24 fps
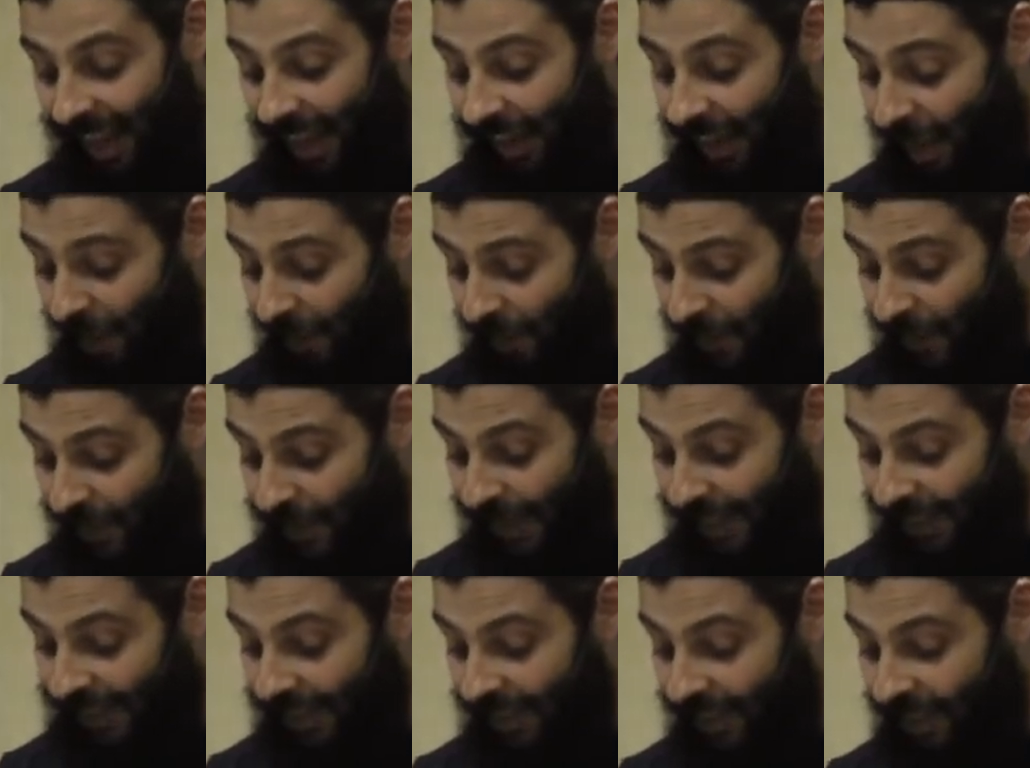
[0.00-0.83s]
A
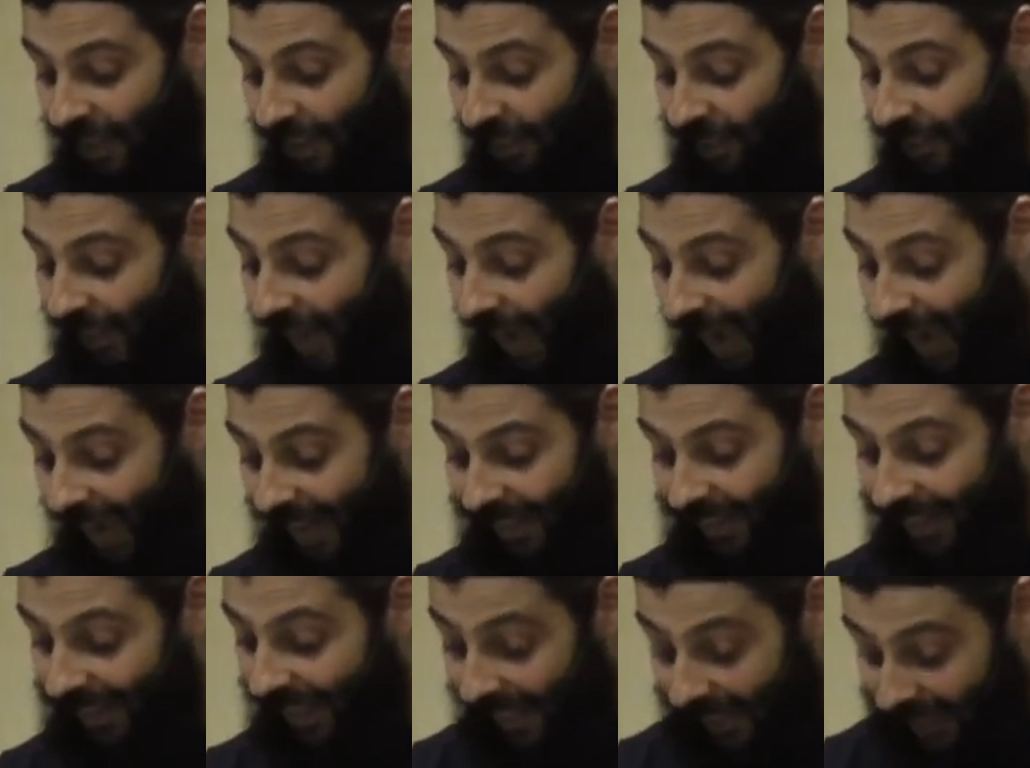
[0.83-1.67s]
nafs that does not
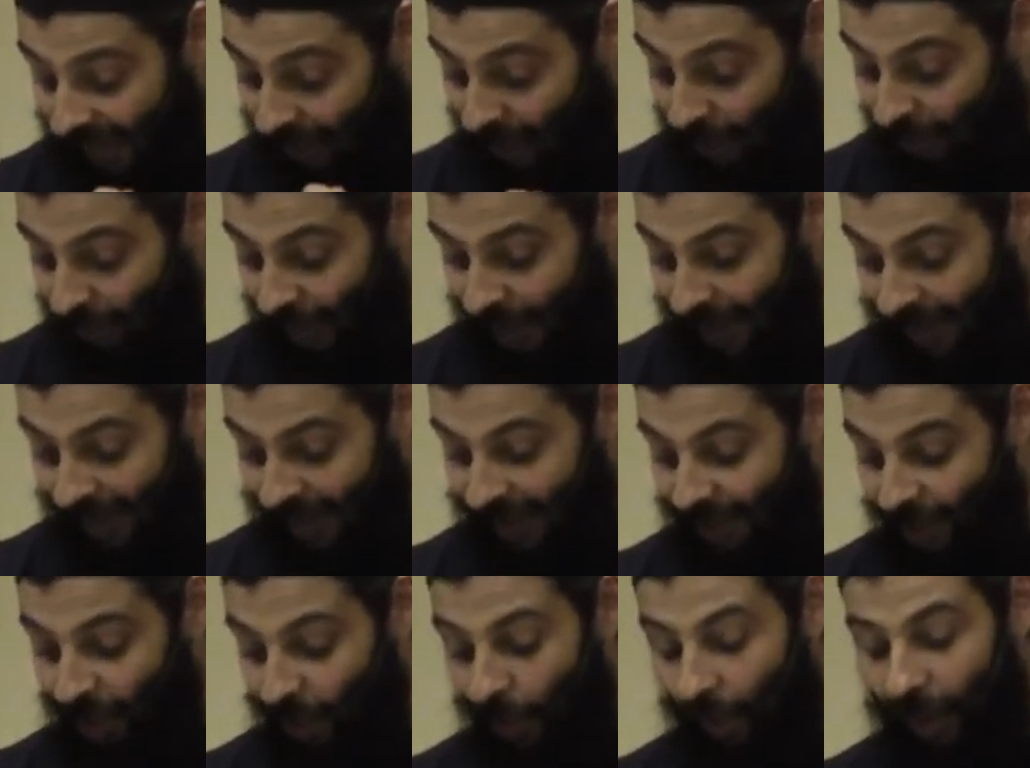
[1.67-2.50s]
react negatively
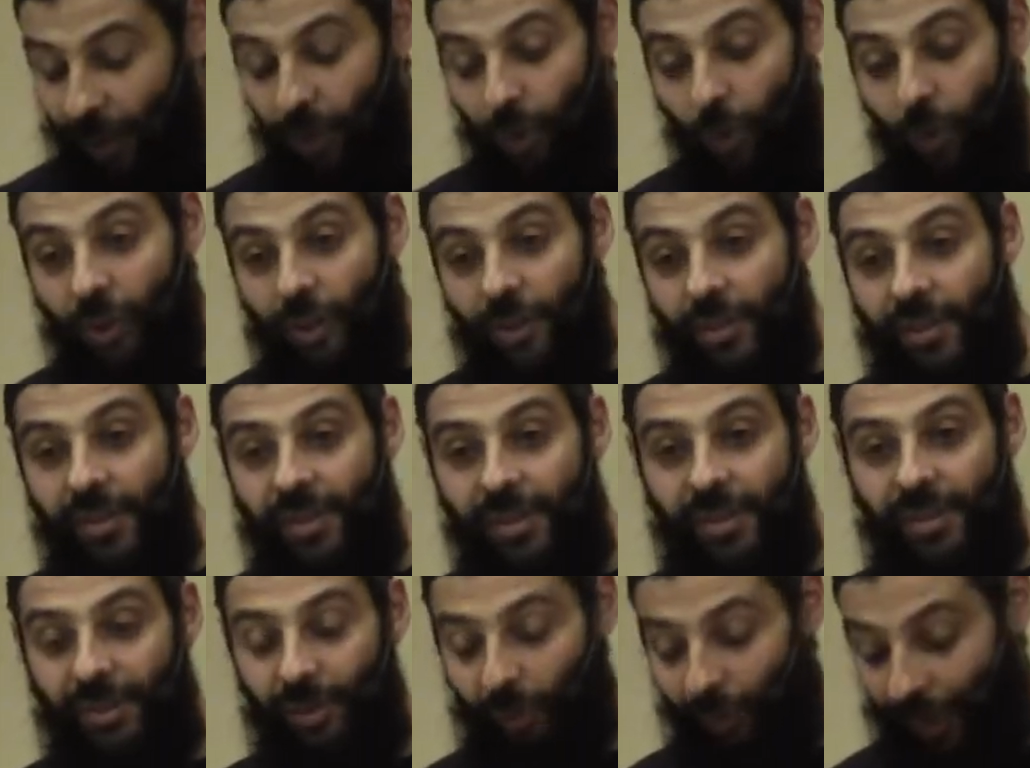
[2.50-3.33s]
to
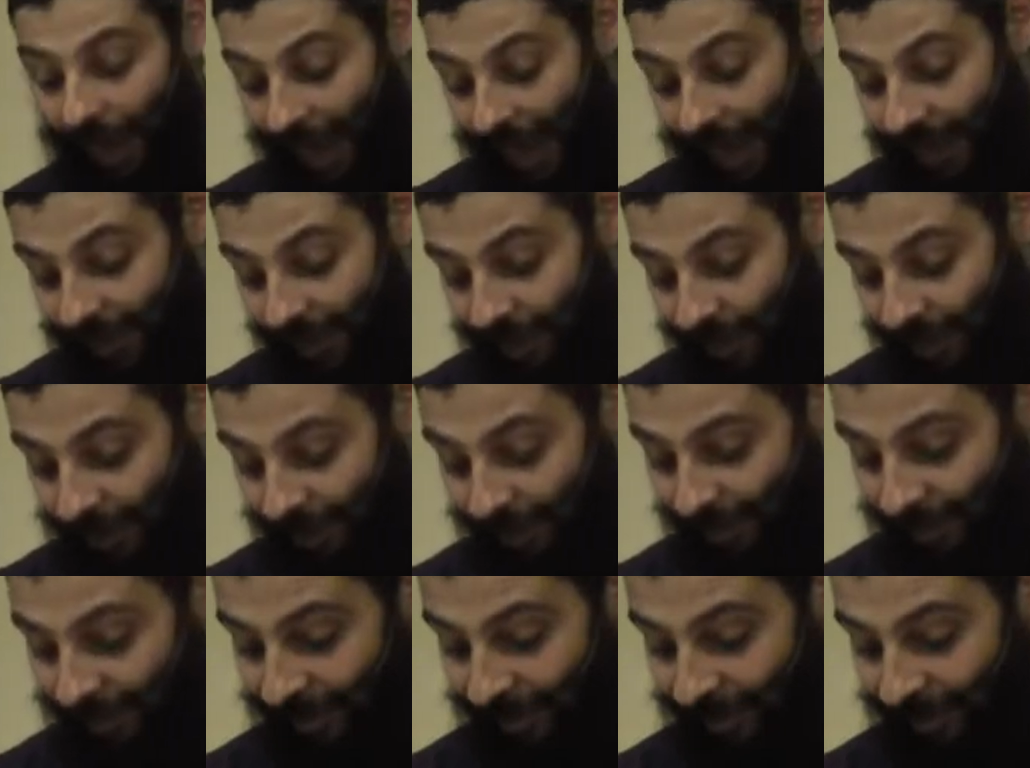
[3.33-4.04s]
annoyance or anger.